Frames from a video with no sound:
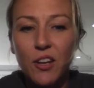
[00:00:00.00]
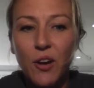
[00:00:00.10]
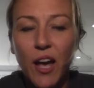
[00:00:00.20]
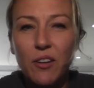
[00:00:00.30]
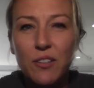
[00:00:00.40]

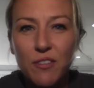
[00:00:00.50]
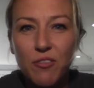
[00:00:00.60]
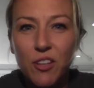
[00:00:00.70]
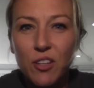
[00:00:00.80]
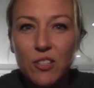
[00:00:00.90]
how does it
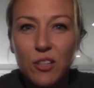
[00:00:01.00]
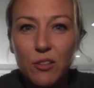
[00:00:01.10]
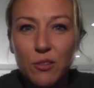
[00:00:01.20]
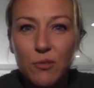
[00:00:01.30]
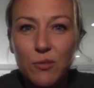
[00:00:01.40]
feel to
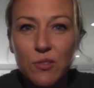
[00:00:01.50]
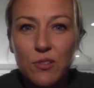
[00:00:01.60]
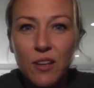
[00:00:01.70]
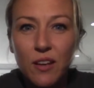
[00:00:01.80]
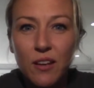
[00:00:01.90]
lose
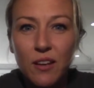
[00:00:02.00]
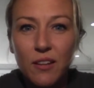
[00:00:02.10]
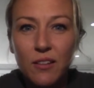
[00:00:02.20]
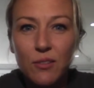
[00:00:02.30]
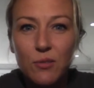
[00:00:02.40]

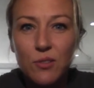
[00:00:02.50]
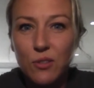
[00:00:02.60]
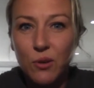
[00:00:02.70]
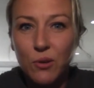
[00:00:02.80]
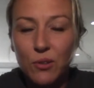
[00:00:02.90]

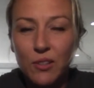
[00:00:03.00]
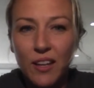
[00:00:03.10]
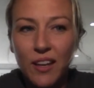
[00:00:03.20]
the gold?